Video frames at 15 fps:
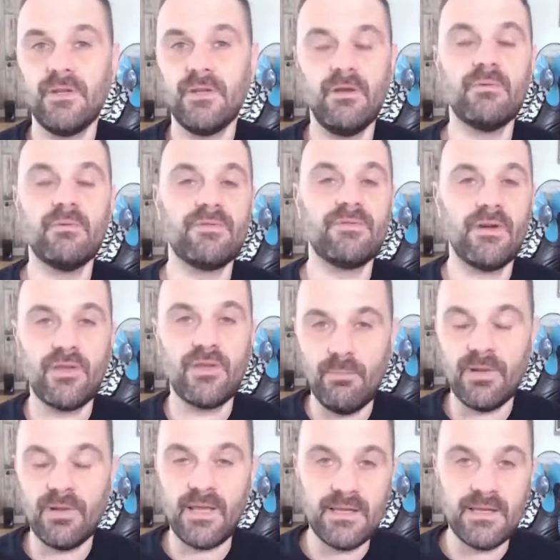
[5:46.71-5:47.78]
It was very
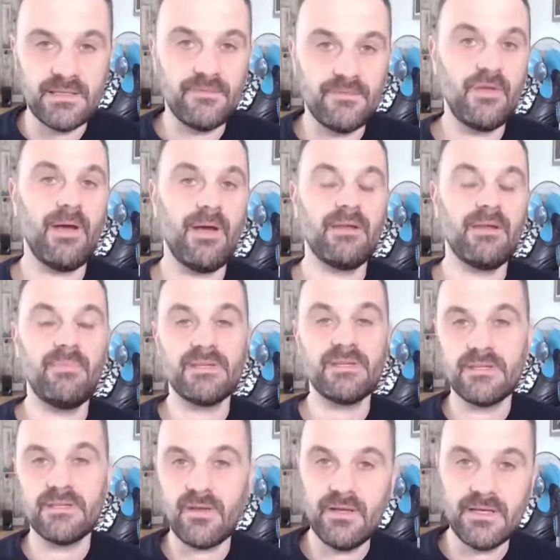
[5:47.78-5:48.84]
complicated. If you had a
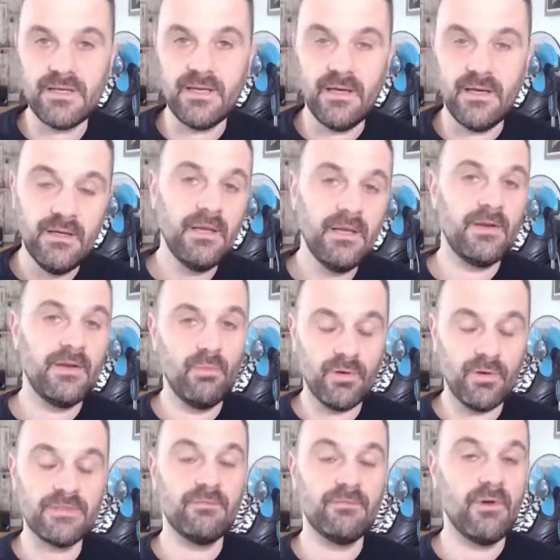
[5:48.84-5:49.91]
business idea and you
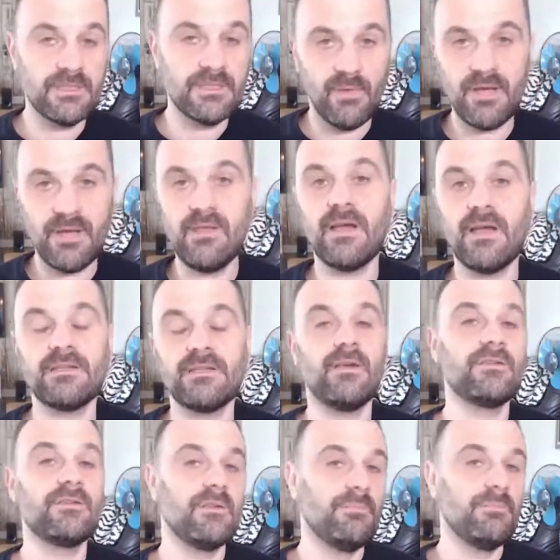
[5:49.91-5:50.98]
wanted to raise money, you had to
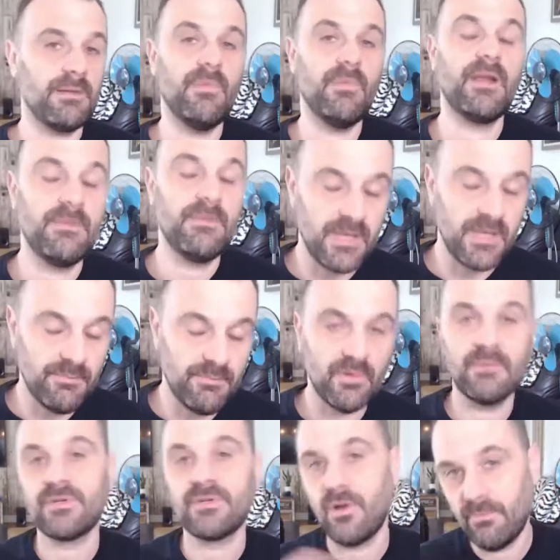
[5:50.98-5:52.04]
go to the big money
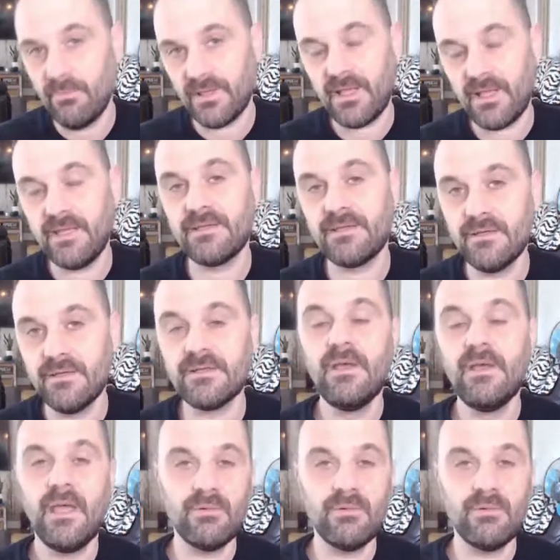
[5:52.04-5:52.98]
people. It was complicated.